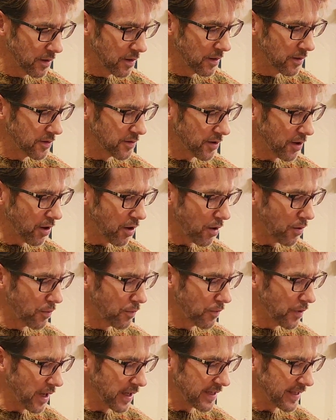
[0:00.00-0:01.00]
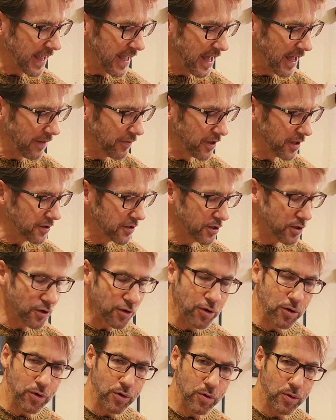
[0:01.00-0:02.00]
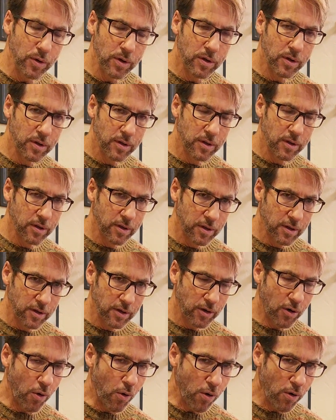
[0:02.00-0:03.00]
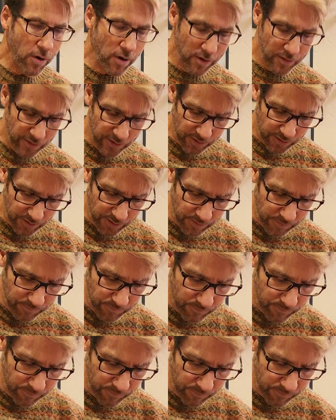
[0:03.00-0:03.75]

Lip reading: So again, the 2 chords.